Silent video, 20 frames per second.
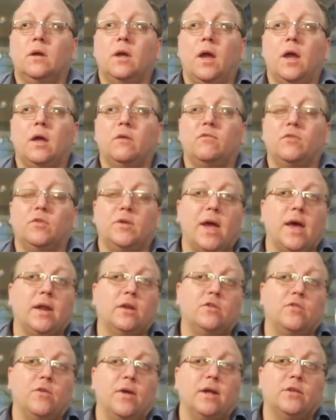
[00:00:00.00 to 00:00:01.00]
and for
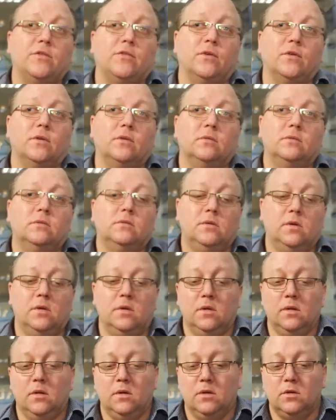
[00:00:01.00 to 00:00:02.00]
data transfer.
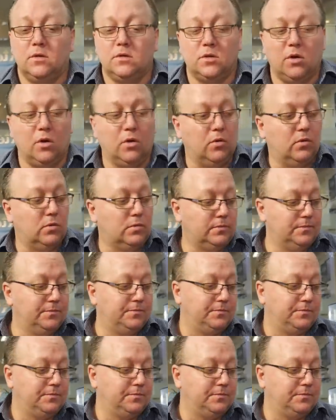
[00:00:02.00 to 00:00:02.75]
So